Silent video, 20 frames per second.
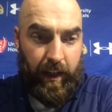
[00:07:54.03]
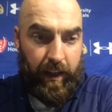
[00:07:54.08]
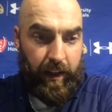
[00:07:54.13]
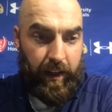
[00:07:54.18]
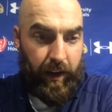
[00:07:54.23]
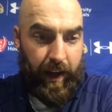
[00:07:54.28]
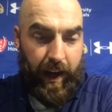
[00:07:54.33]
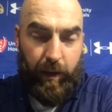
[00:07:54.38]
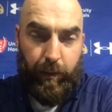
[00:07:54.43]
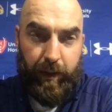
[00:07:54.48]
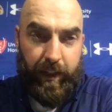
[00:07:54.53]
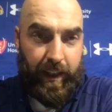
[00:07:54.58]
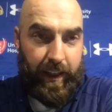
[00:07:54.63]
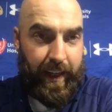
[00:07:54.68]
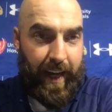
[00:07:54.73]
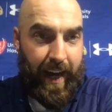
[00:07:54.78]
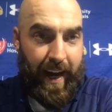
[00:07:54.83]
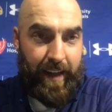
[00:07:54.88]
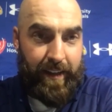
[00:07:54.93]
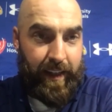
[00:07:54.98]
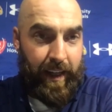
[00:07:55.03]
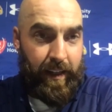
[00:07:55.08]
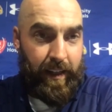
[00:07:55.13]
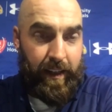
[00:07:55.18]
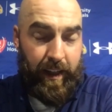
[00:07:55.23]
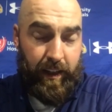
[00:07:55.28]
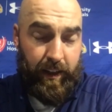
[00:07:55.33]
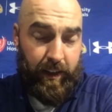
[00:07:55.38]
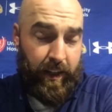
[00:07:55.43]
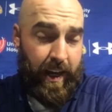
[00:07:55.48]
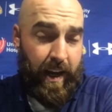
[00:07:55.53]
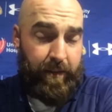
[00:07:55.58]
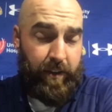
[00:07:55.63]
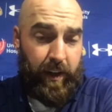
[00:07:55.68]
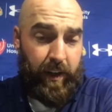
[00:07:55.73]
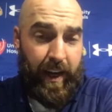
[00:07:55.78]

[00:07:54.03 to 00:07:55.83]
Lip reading: you know, hey, we need guys that are going to have their